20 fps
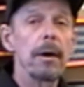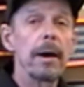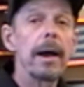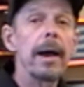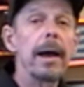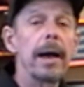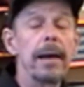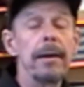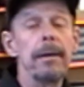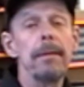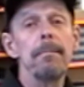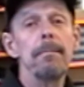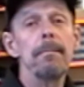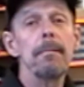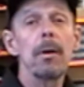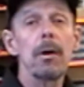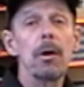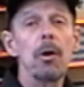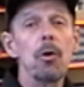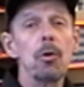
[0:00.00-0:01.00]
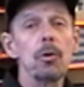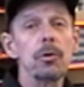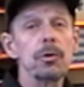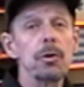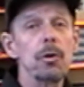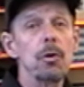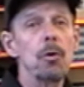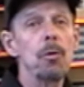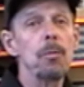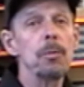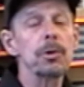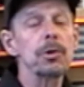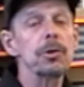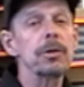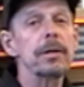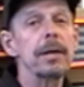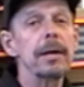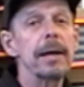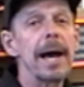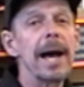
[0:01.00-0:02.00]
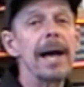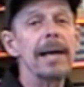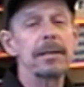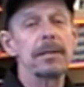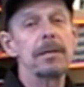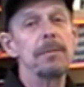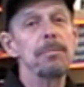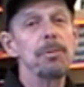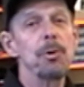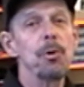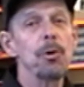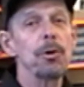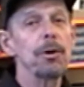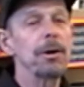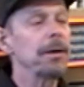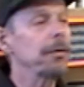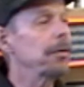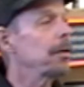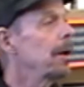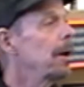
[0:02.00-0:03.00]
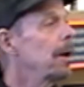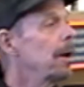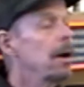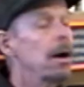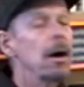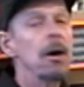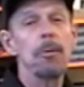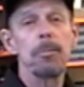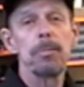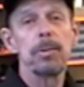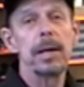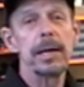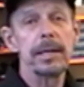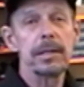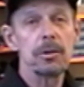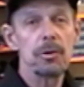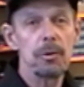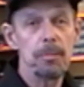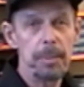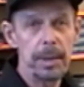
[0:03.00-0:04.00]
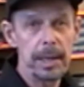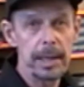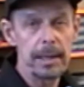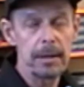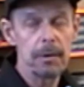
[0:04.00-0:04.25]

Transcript: and also almost as important, a place to be.